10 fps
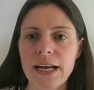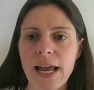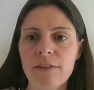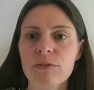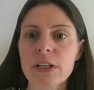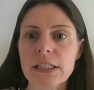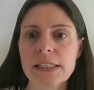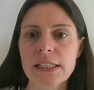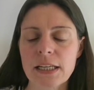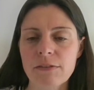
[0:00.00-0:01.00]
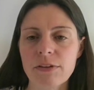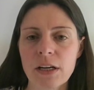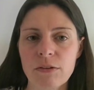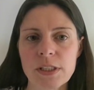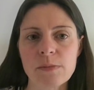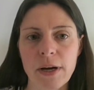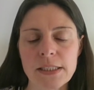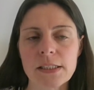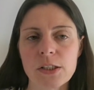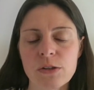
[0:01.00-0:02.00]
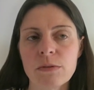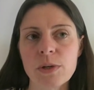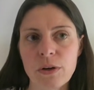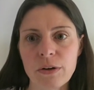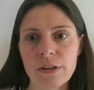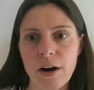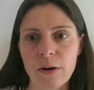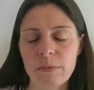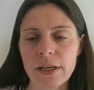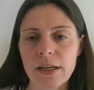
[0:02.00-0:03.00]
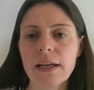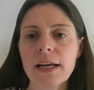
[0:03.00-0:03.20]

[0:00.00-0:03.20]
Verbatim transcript: can have really significant responses to immunotherapy